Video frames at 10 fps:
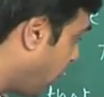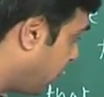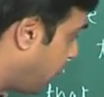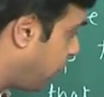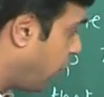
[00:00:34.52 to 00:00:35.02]

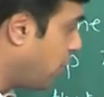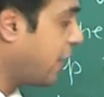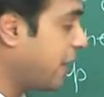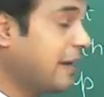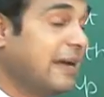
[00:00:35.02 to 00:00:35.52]
of the
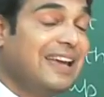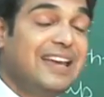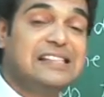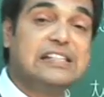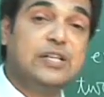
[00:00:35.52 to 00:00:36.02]
following
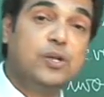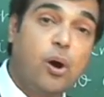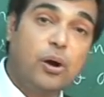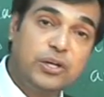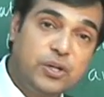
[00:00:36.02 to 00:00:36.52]
is
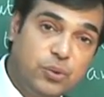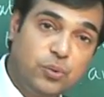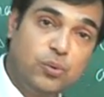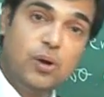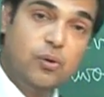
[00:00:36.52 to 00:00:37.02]
not
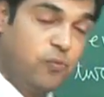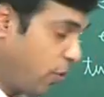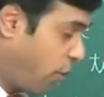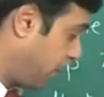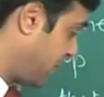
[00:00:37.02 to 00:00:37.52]
true?
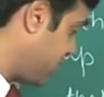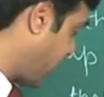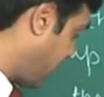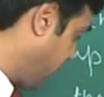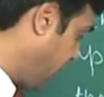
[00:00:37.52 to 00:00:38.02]
Four options
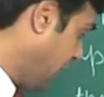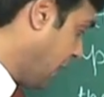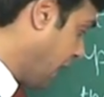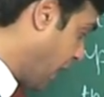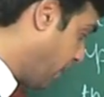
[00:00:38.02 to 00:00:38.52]
are given
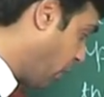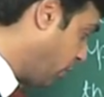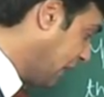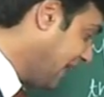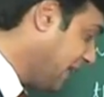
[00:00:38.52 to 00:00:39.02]

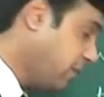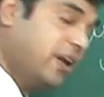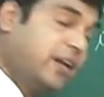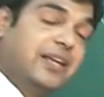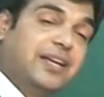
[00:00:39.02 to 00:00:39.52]
about
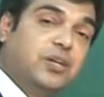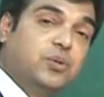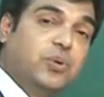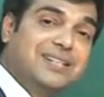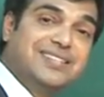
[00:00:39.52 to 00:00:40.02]
E1,
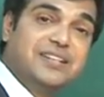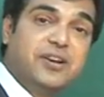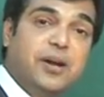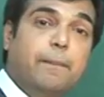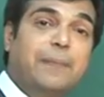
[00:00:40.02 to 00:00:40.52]
E2
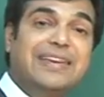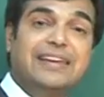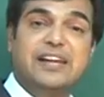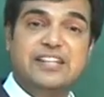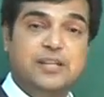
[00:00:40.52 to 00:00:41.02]
etc
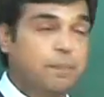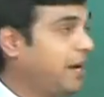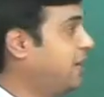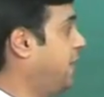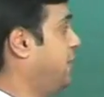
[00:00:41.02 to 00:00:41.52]
being
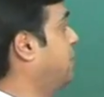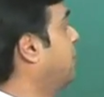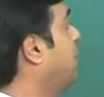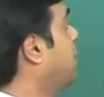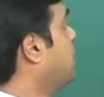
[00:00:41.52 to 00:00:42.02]
independent.
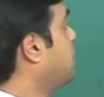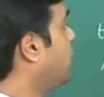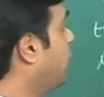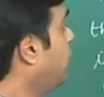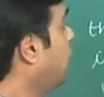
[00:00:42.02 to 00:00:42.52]

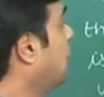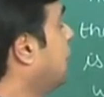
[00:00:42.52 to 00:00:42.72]
So